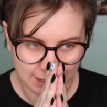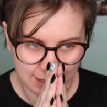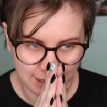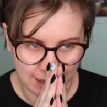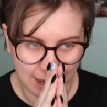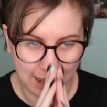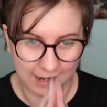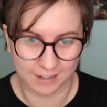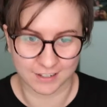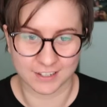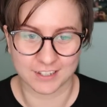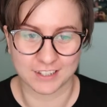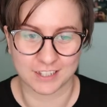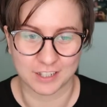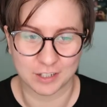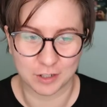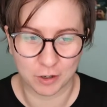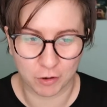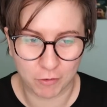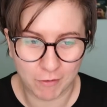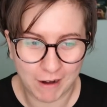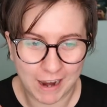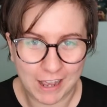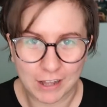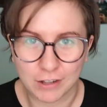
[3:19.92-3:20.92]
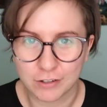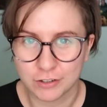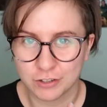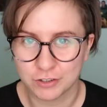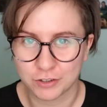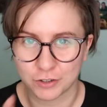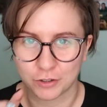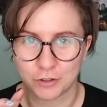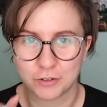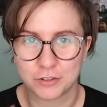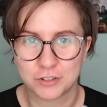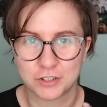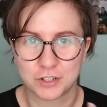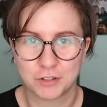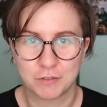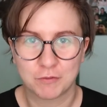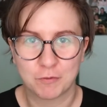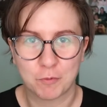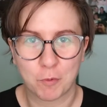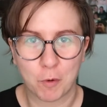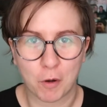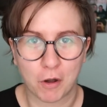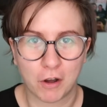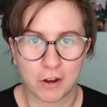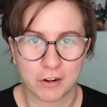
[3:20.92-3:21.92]
Hansel and Gretel sort of
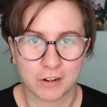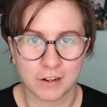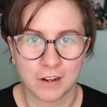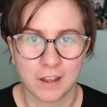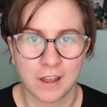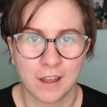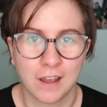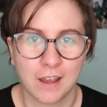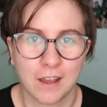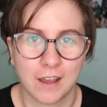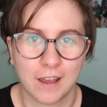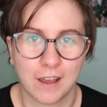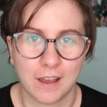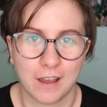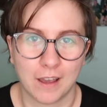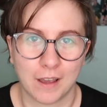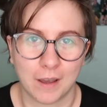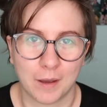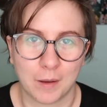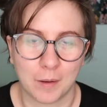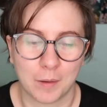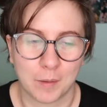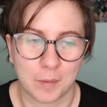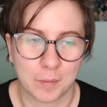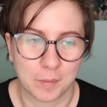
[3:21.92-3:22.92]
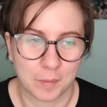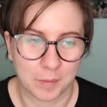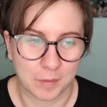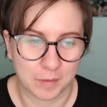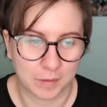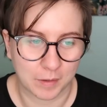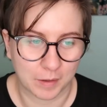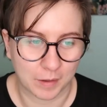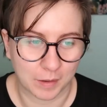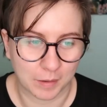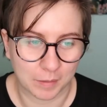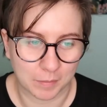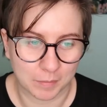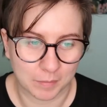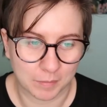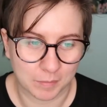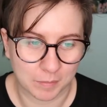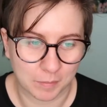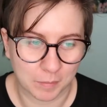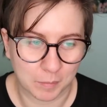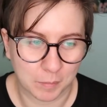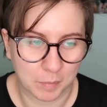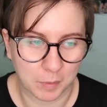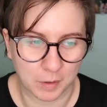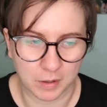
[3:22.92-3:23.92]
one, but
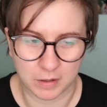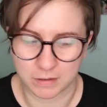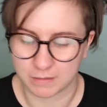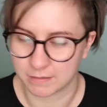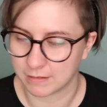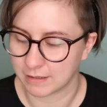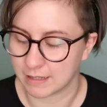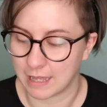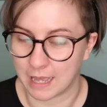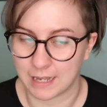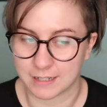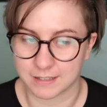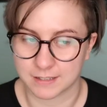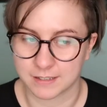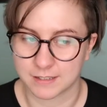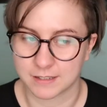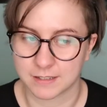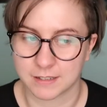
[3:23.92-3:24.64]
they're